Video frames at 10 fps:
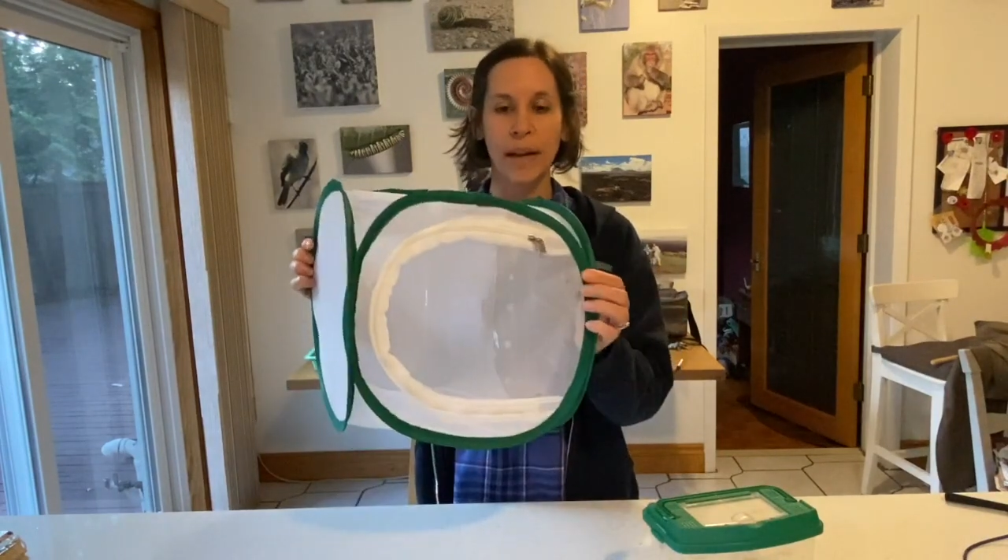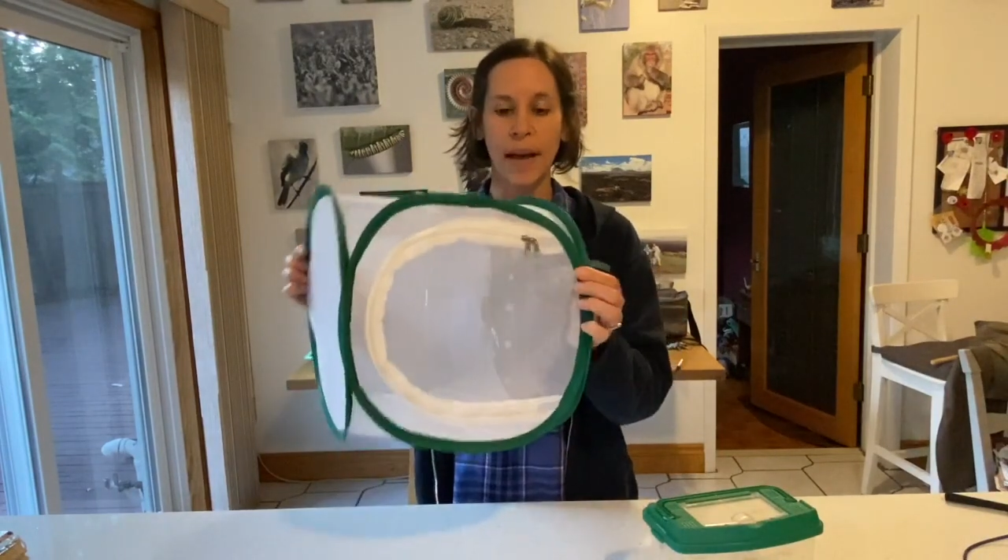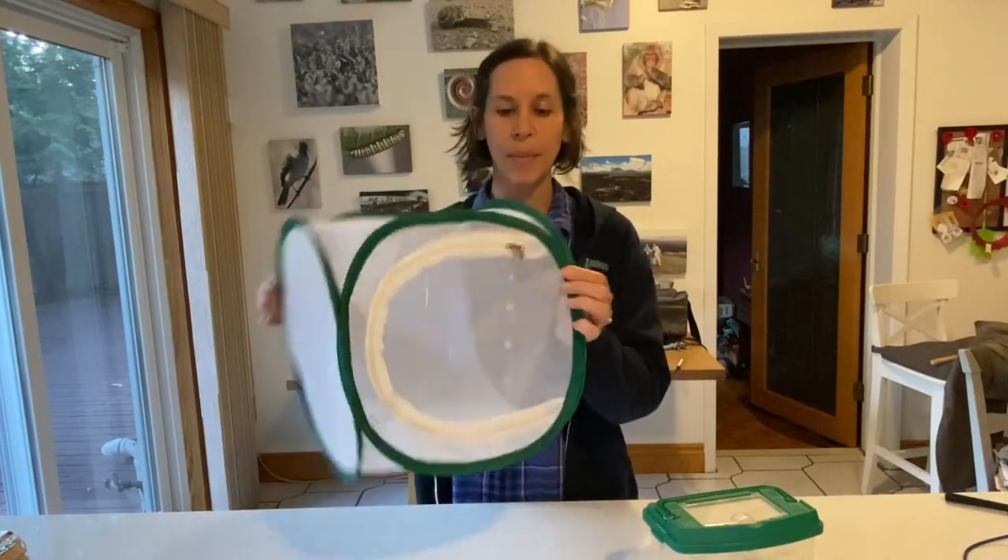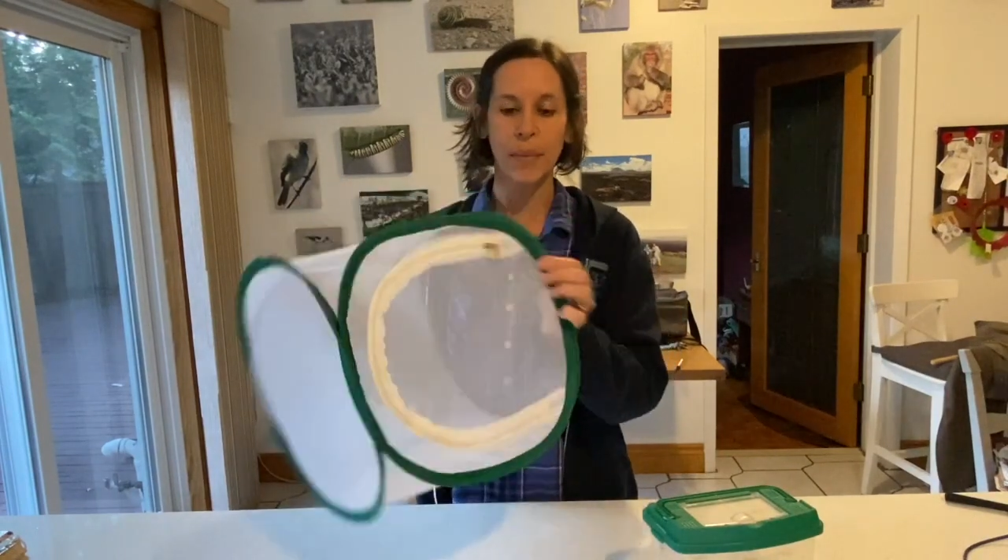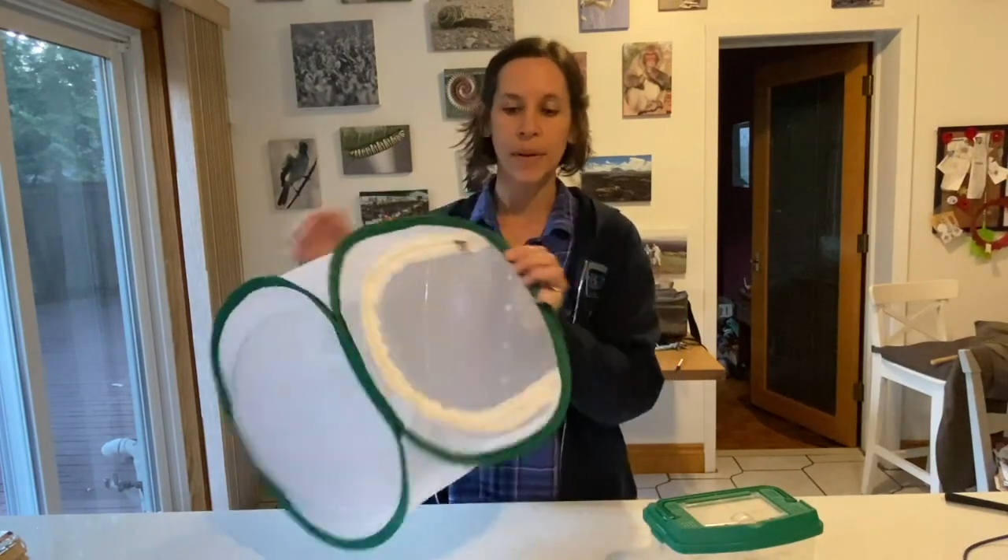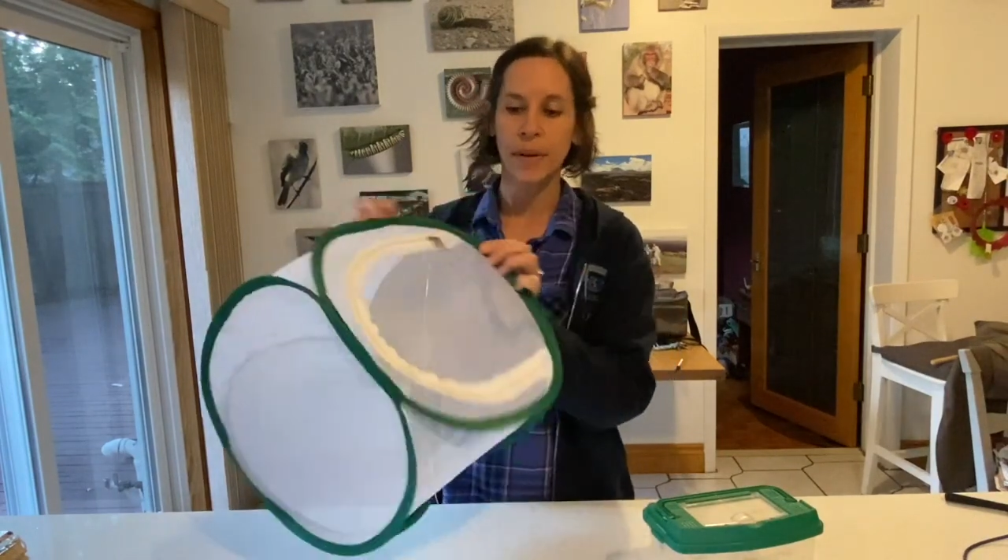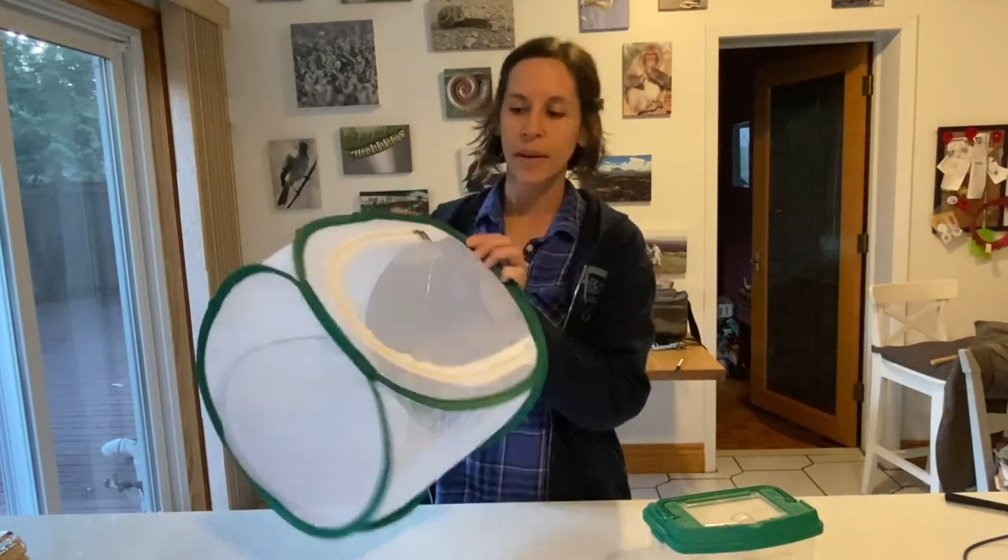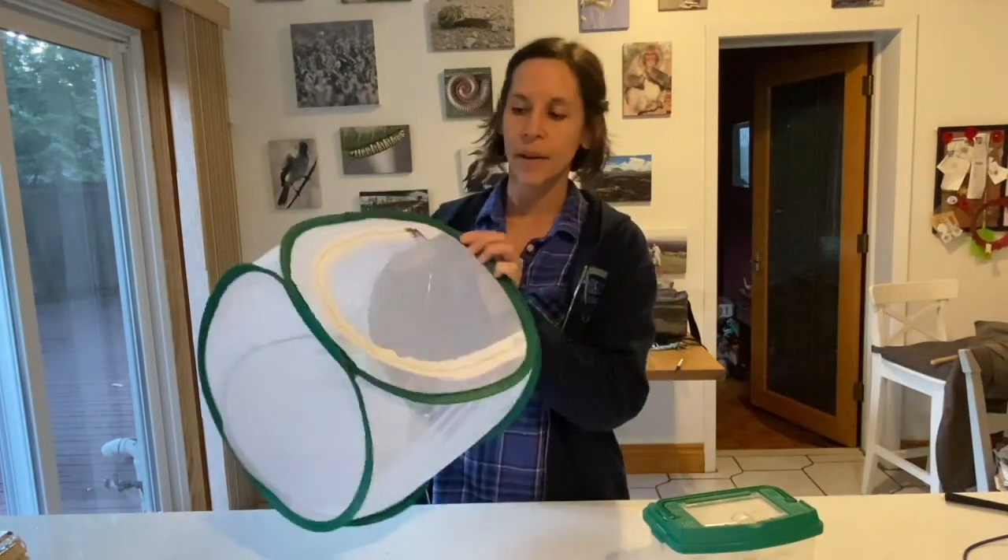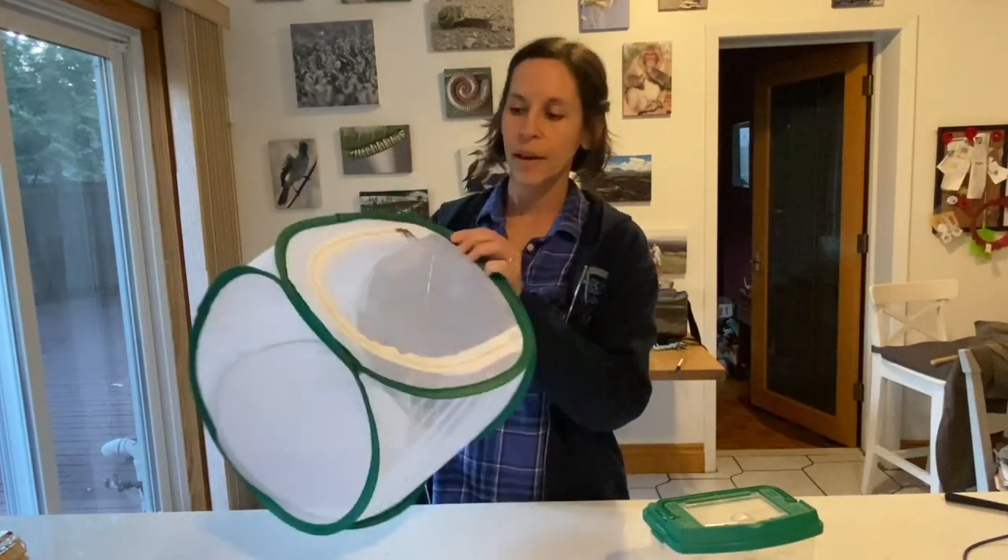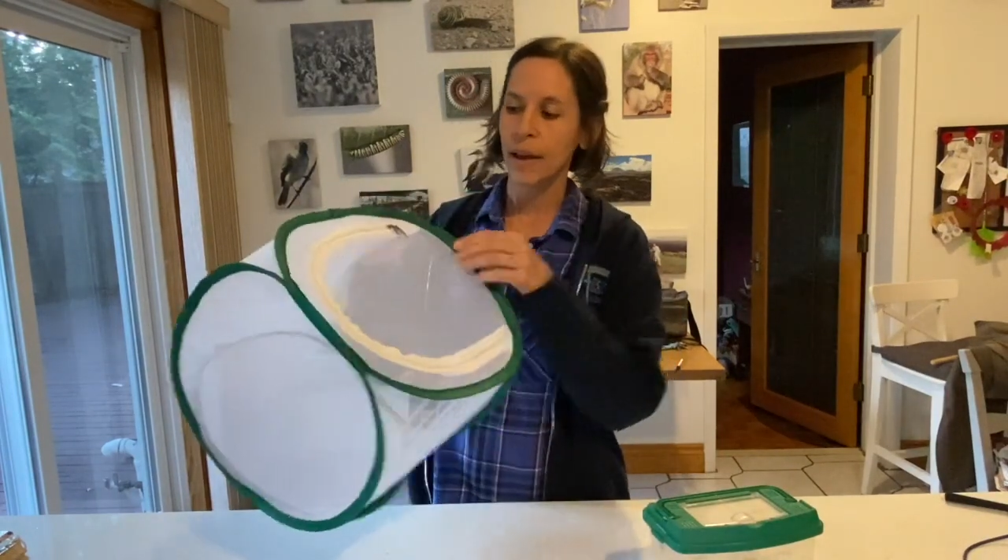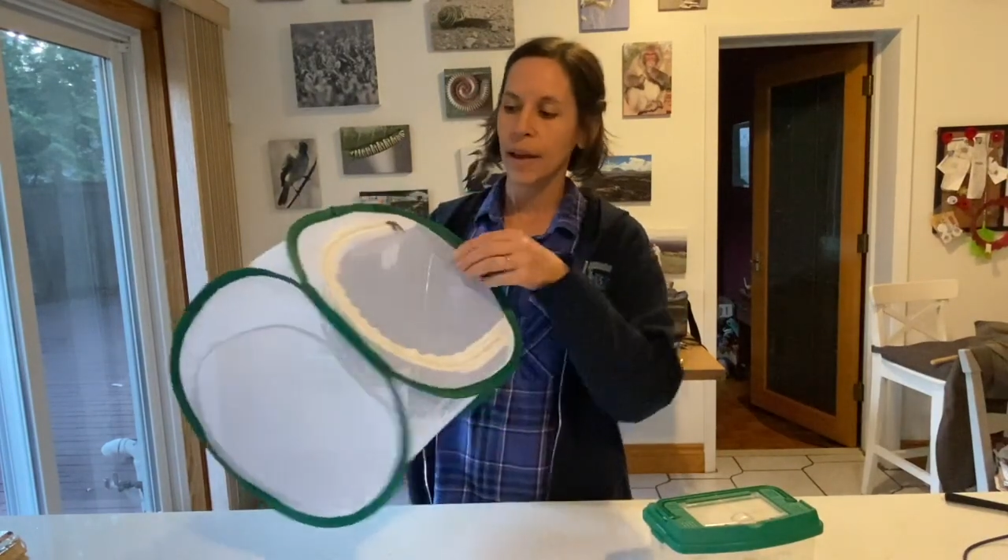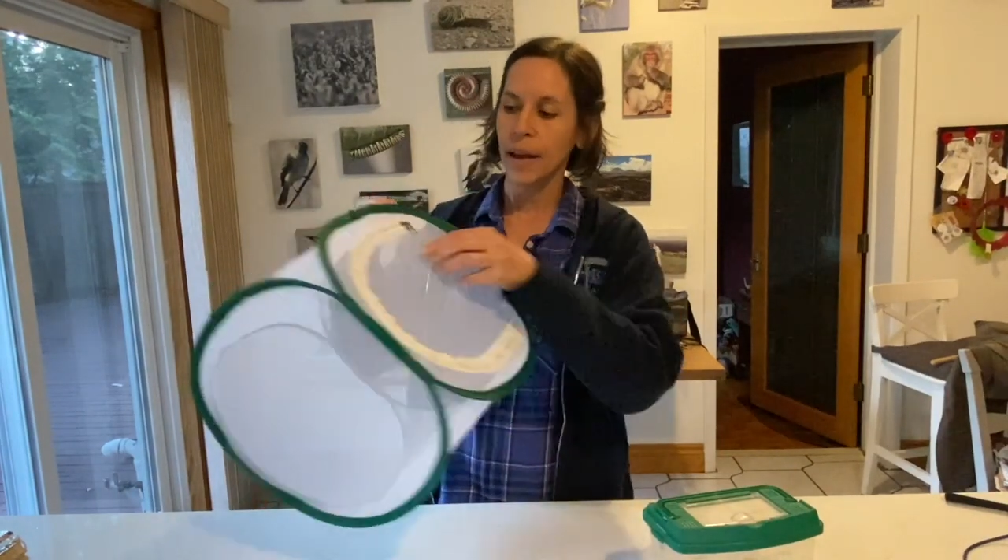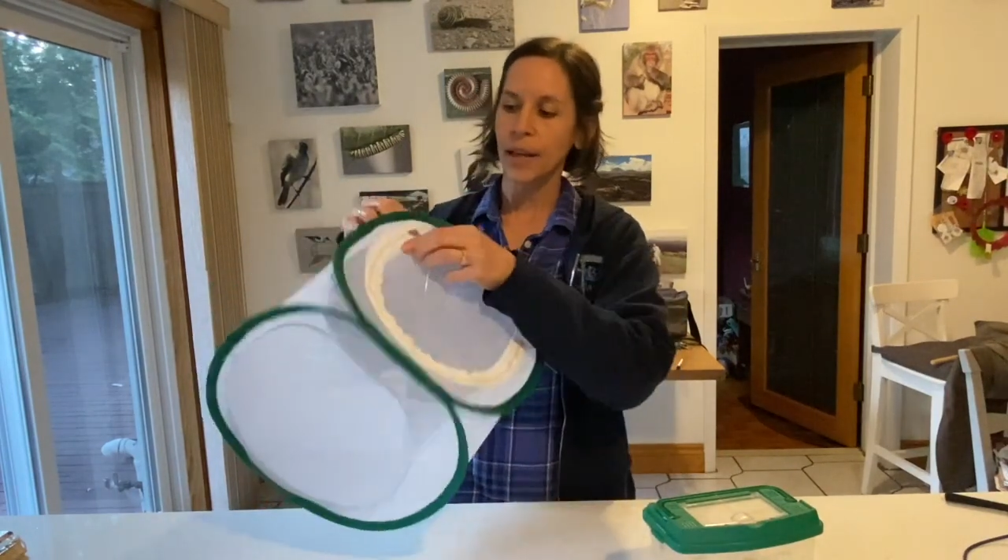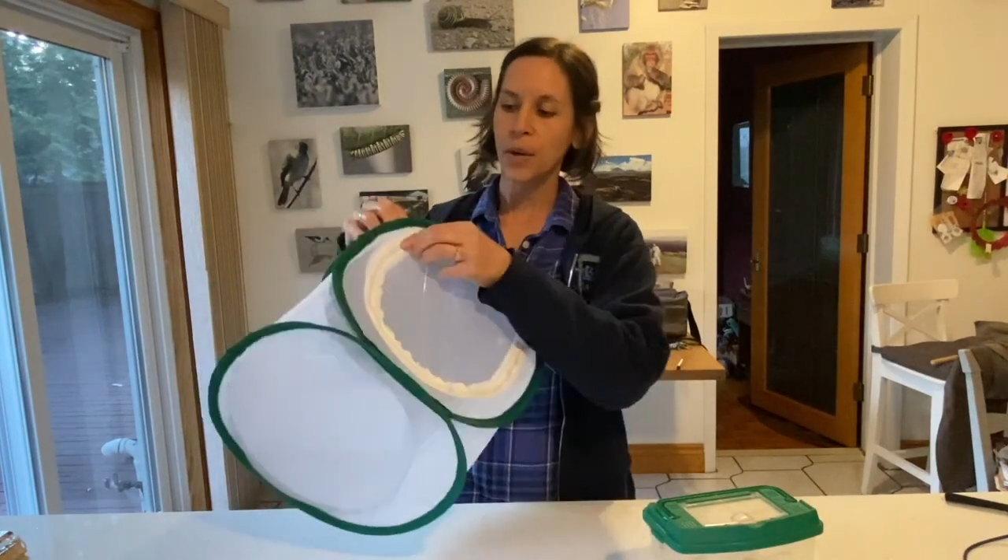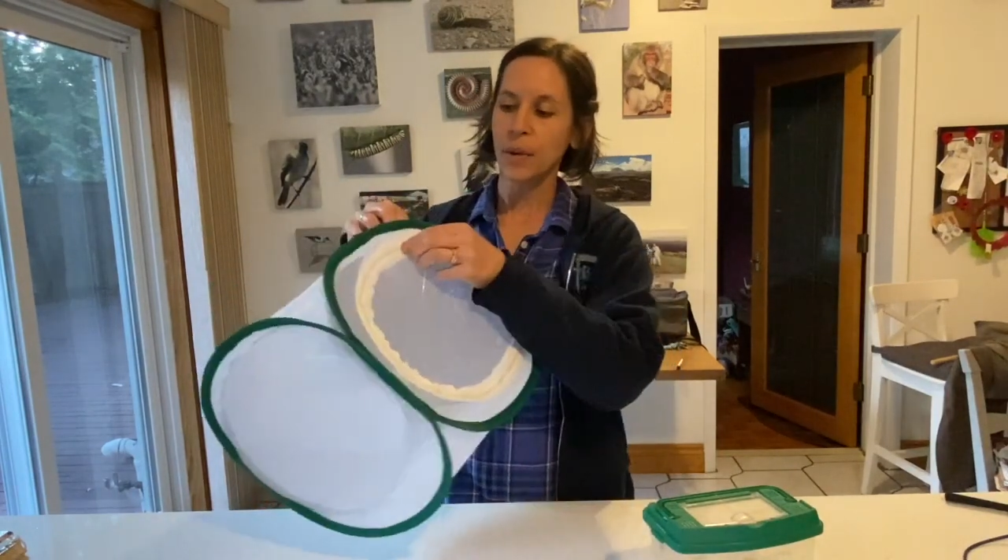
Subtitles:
up, you